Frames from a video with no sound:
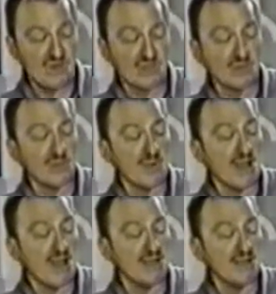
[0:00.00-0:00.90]
She
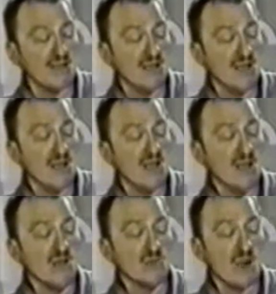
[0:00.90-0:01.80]
replied,
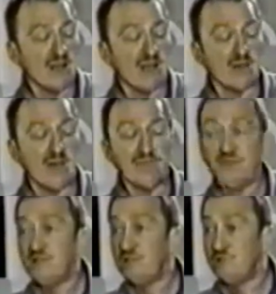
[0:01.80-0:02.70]
right now I
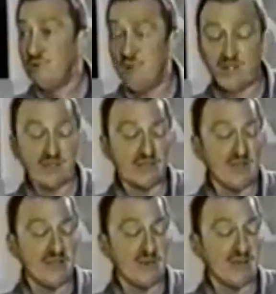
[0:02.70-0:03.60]
feel a tremendous
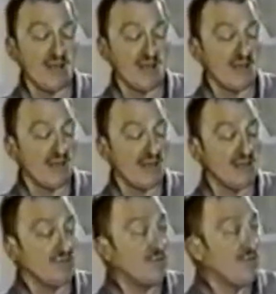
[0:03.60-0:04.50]
need to be taken care
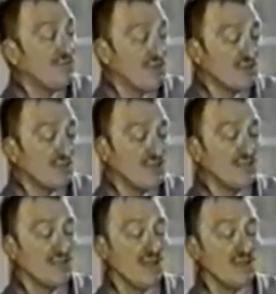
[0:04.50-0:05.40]
of, to be physically
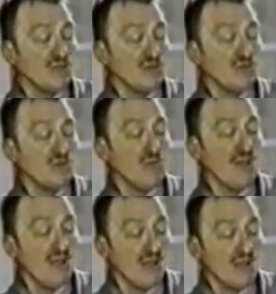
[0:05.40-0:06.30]
attended to be
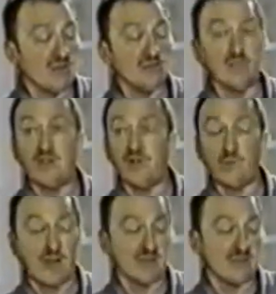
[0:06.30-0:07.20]
held, to be
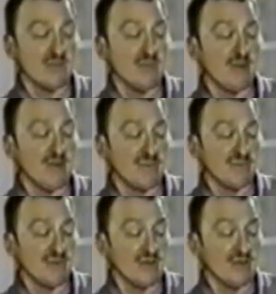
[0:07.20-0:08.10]
caressed, and to be
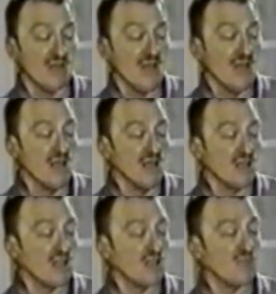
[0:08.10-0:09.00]
comforted,
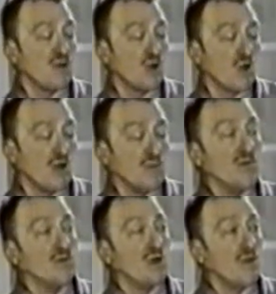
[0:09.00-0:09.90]
like it's been a
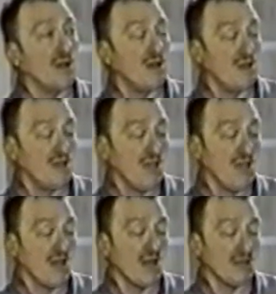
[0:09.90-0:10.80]
horrible trauma,
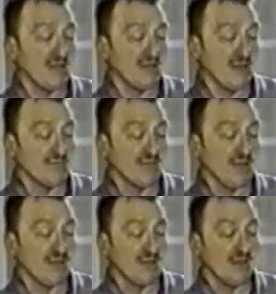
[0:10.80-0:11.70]
and I need comforting.